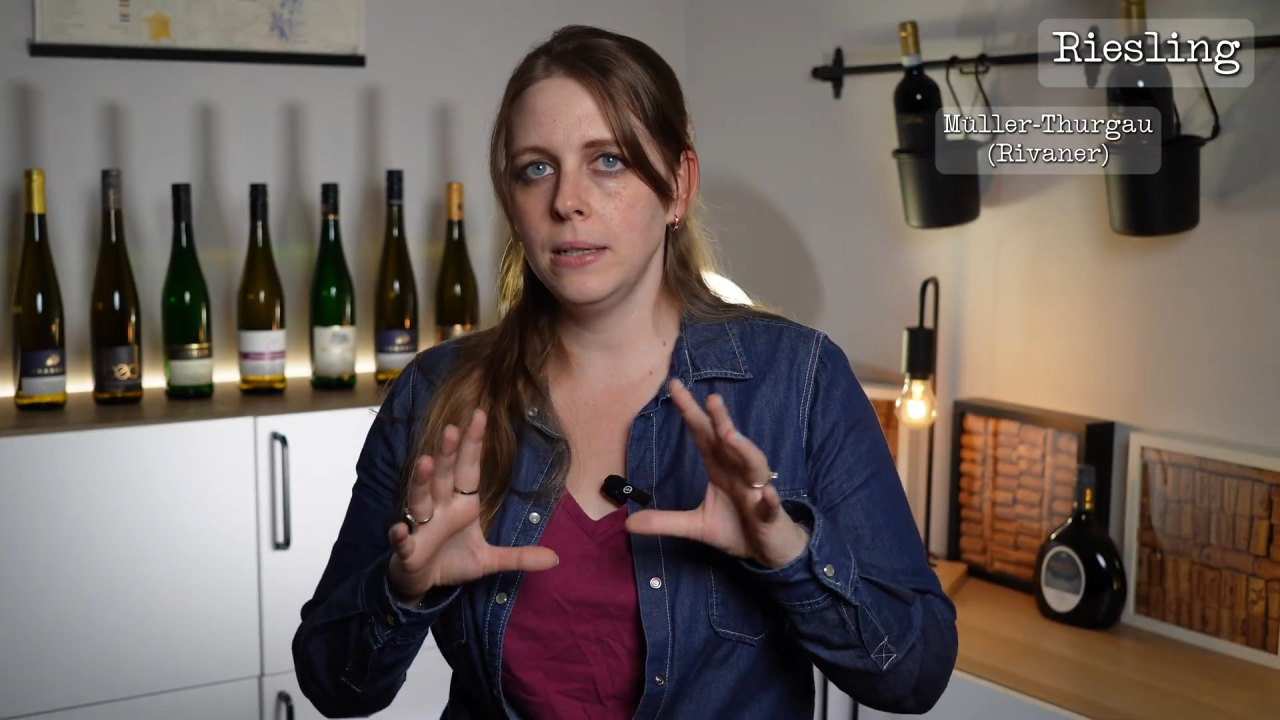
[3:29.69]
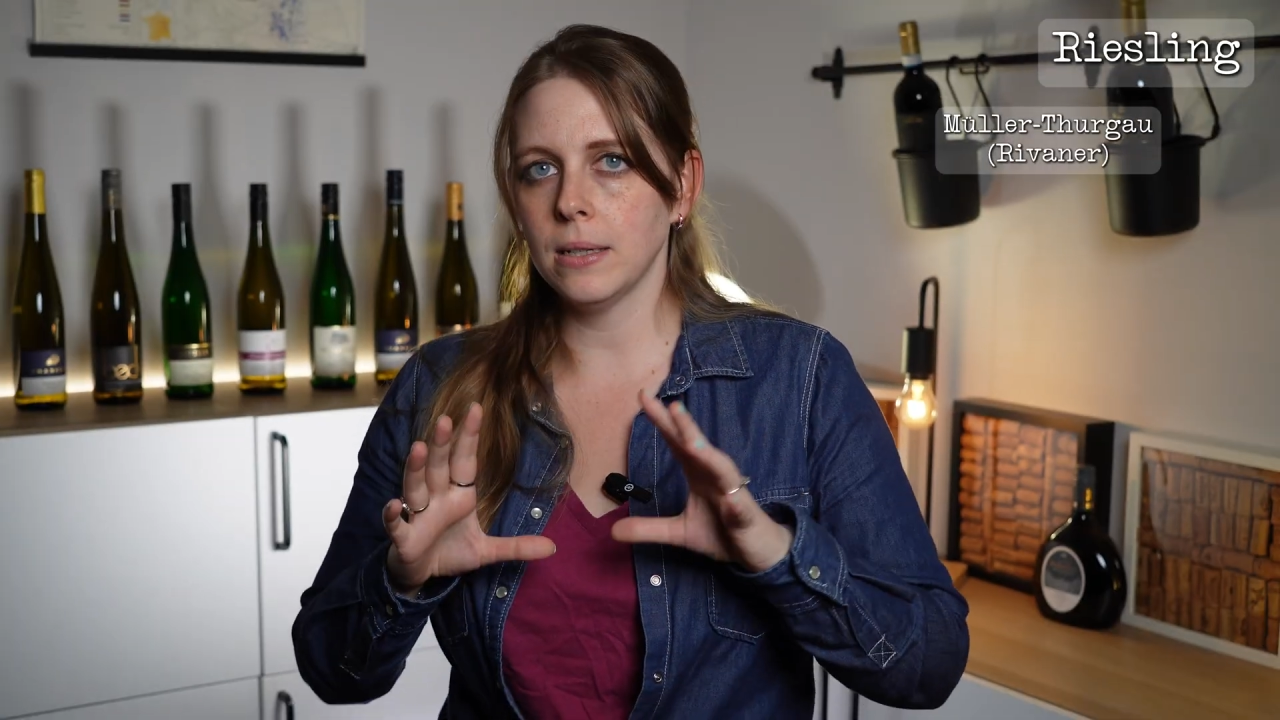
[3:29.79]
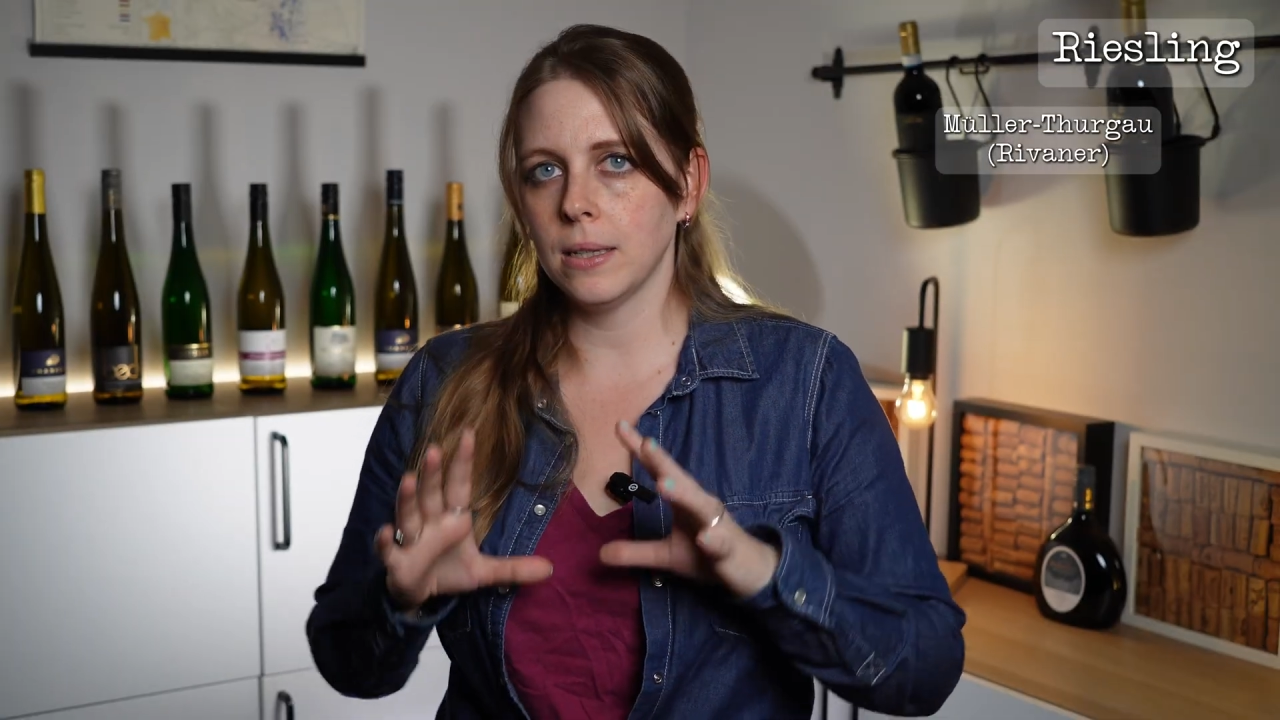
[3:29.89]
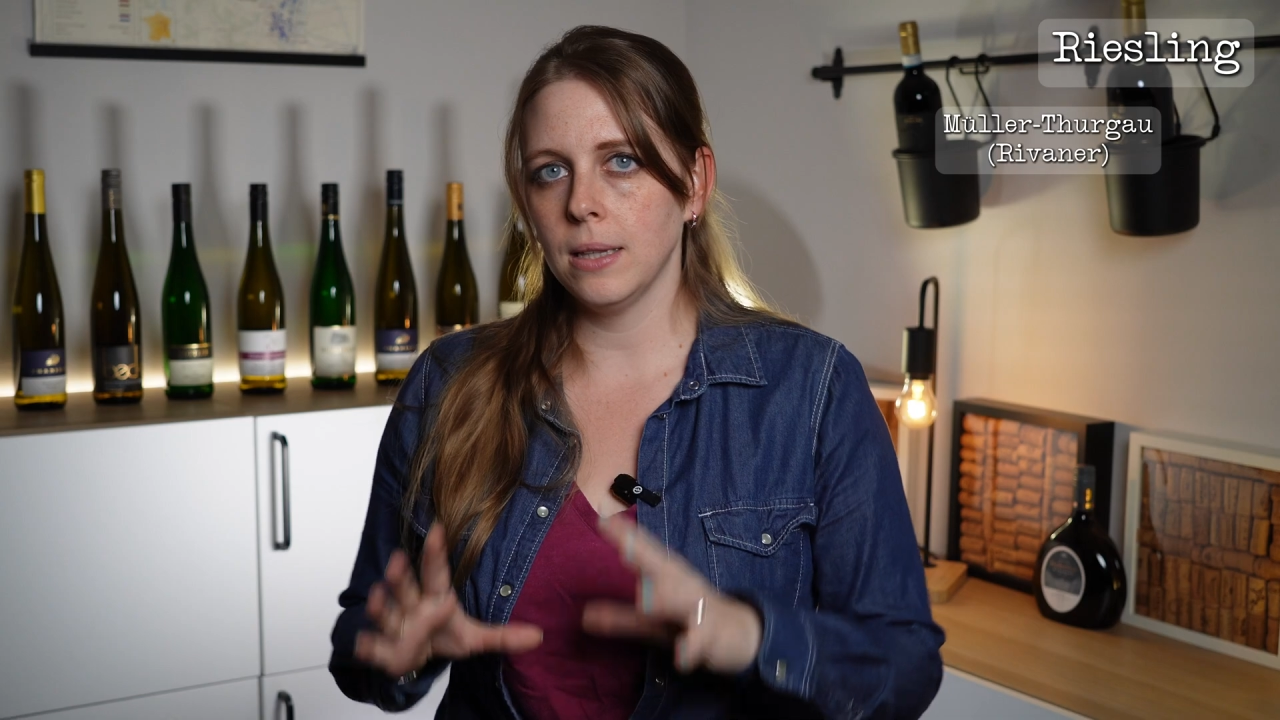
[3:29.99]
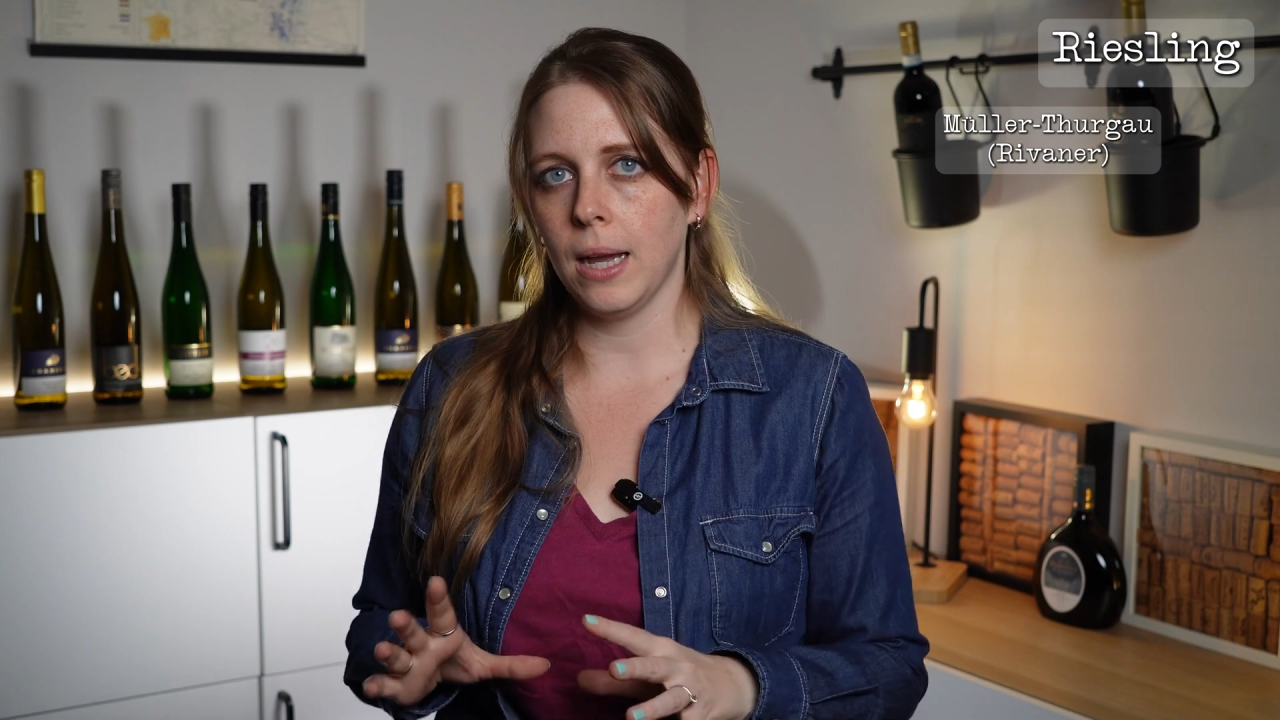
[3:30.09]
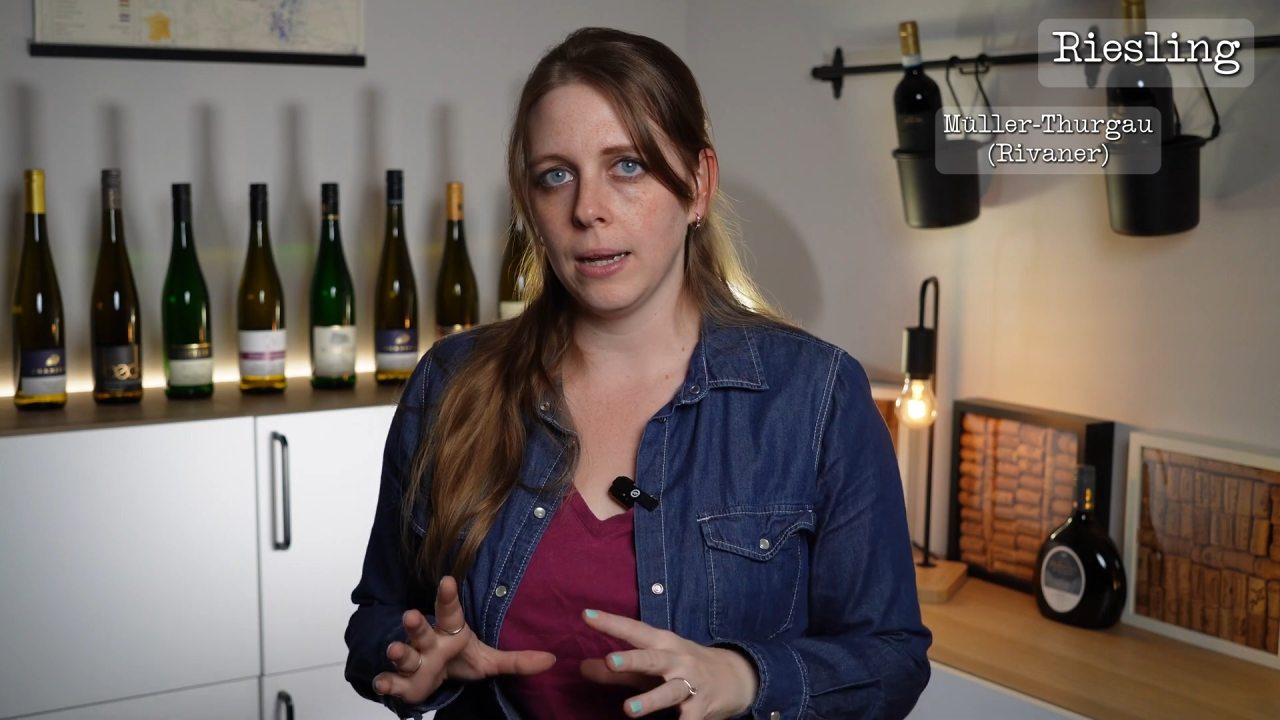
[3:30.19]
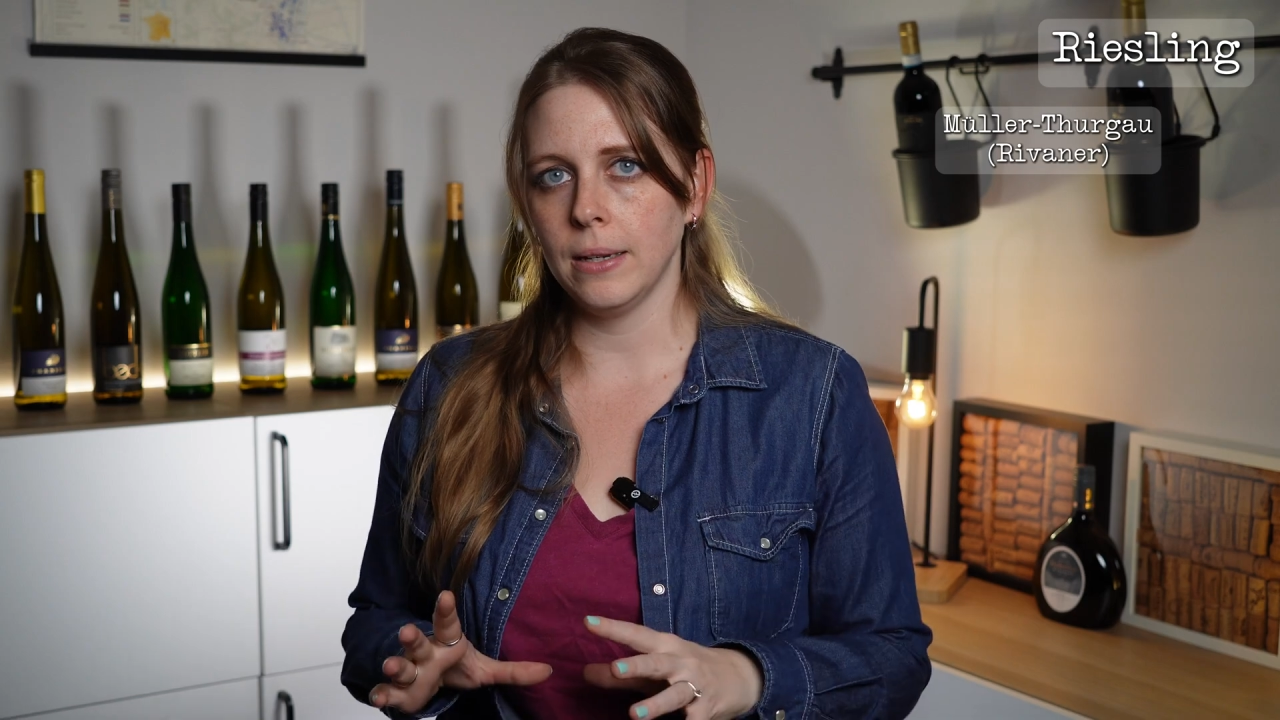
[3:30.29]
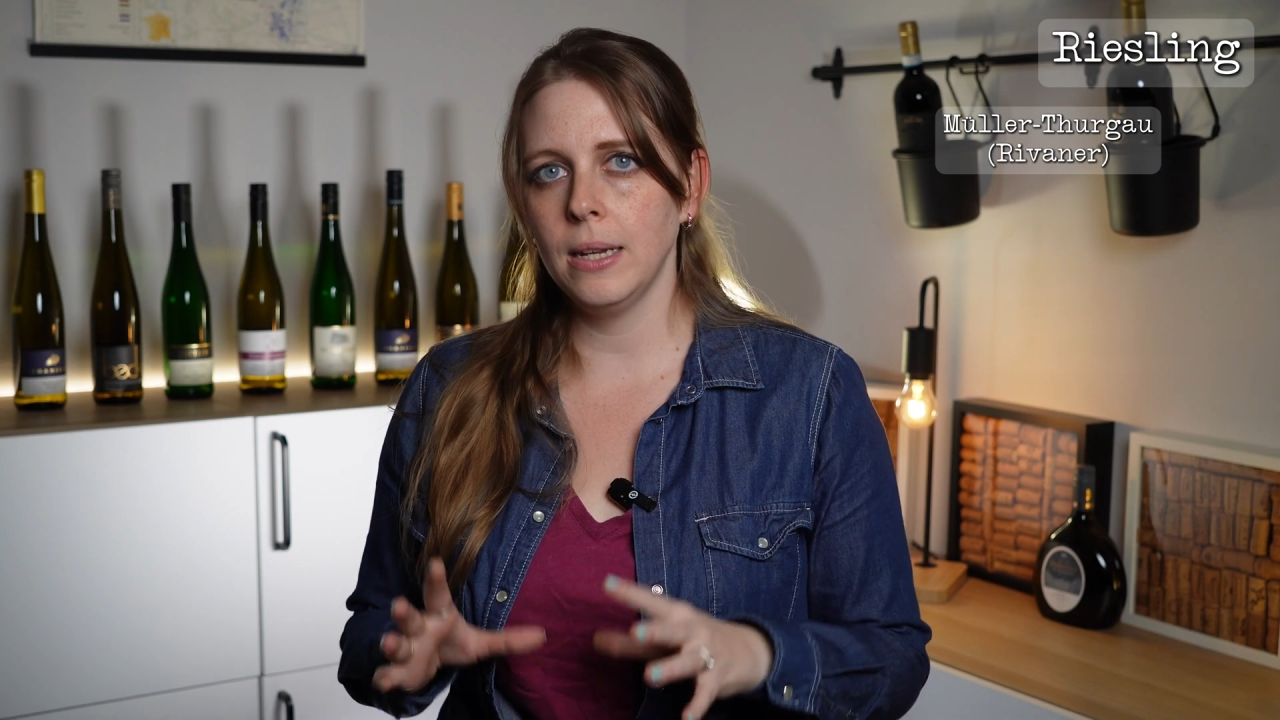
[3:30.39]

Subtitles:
decline,